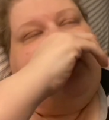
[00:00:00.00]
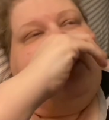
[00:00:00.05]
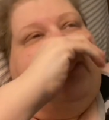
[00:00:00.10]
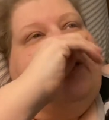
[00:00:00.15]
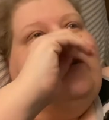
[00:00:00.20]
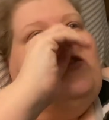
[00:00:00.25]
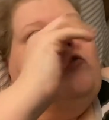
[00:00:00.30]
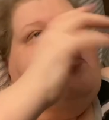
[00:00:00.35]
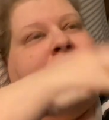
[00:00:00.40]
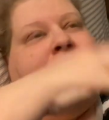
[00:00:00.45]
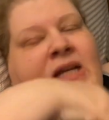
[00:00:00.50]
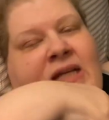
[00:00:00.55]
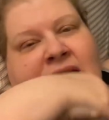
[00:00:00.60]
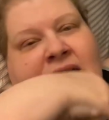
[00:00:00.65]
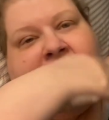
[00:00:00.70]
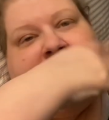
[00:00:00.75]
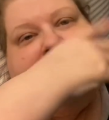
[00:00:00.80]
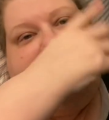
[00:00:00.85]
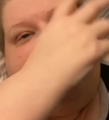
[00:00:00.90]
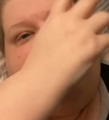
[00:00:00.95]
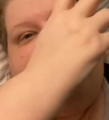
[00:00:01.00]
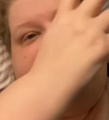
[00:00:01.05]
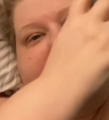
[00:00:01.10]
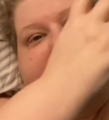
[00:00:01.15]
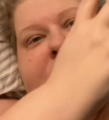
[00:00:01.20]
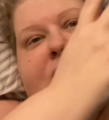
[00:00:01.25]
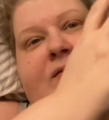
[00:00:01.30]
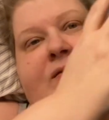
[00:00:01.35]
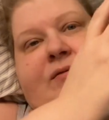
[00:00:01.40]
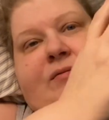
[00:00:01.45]
like draining it
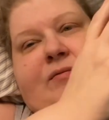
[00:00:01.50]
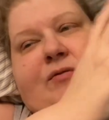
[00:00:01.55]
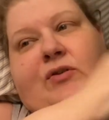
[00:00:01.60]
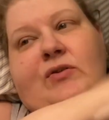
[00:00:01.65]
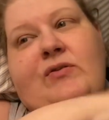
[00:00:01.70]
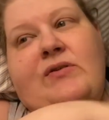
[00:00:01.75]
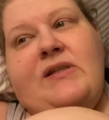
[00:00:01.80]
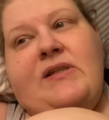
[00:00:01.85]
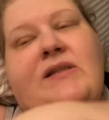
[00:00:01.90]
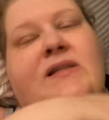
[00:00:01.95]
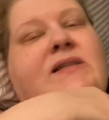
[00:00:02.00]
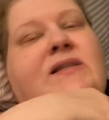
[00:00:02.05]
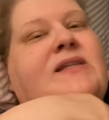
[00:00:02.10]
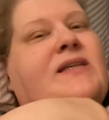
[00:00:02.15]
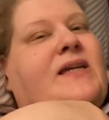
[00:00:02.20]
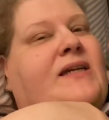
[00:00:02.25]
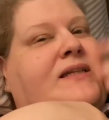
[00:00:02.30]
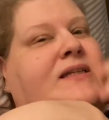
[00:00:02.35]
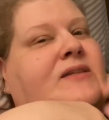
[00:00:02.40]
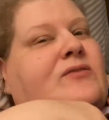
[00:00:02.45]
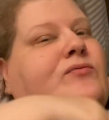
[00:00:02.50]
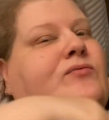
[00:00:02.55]
and using the sinus